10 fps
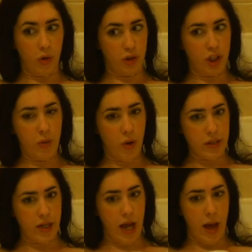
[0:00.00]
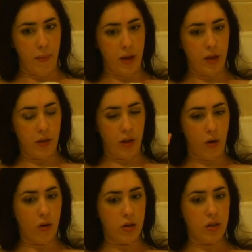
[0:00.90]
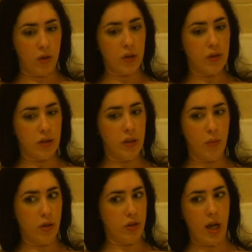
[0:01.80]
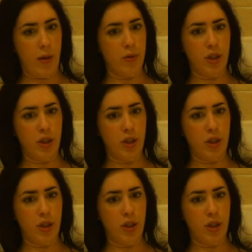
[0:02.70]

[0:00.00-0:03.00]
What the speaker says: she wasn't happy. The Cox and Oxford team wasn't happy.